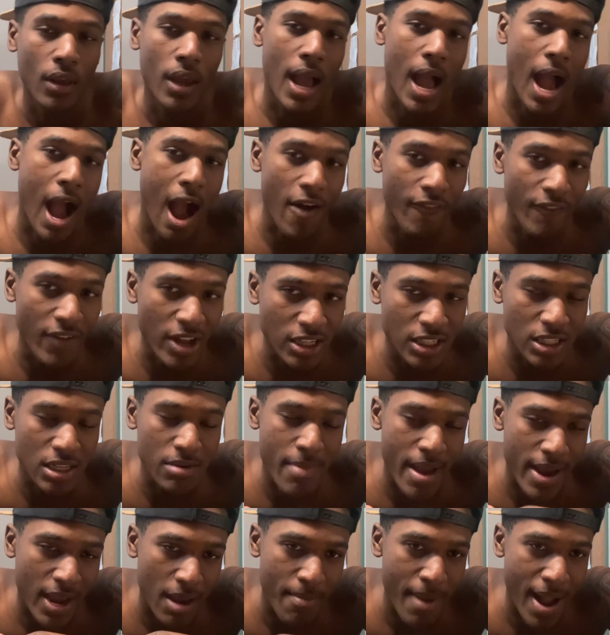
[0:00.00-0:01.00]
I eventually
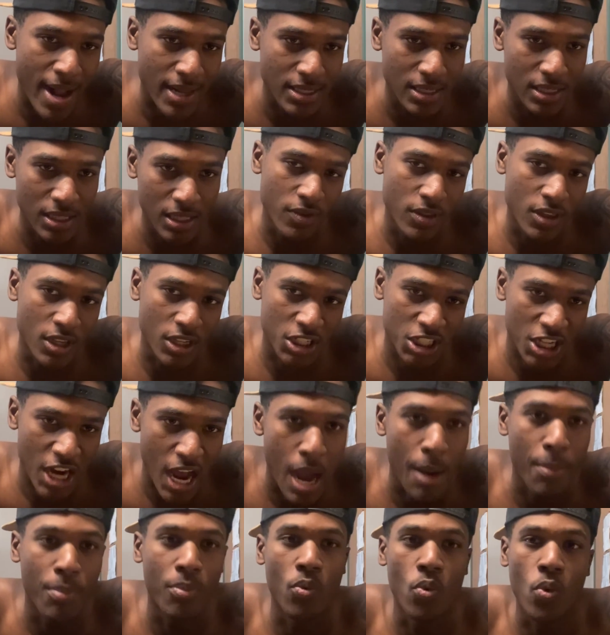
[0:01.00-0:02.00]
make it back to the
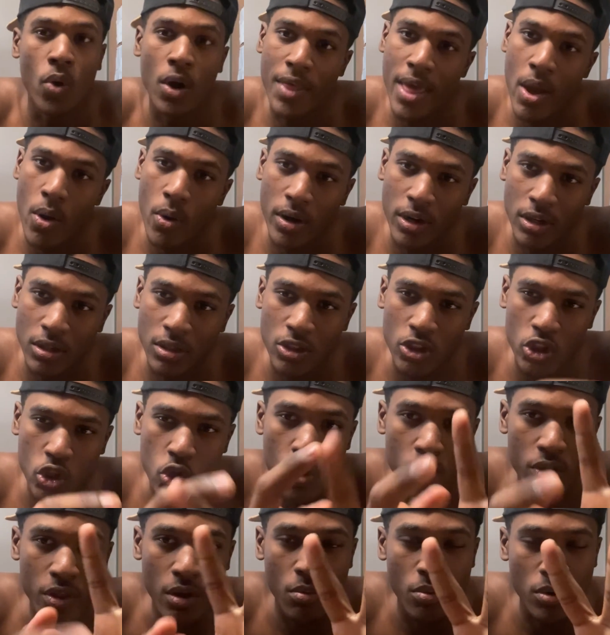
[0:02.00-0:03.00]
shop where they were, two
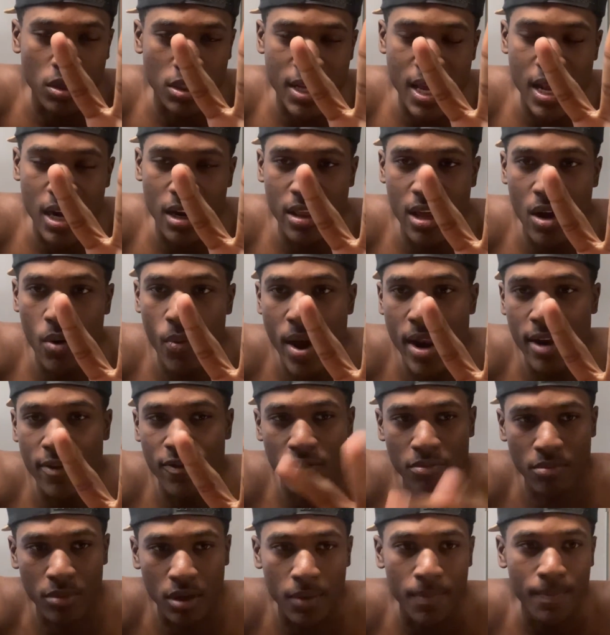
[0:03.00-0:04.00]
of them were standing there waiting for
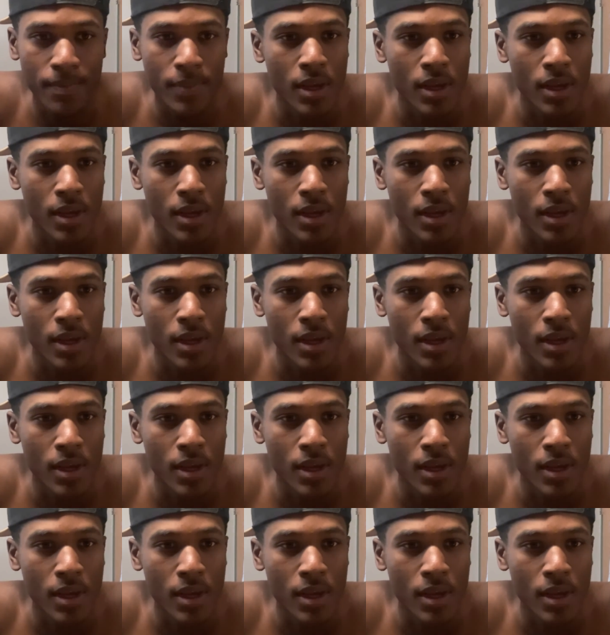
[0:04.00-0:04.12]
me.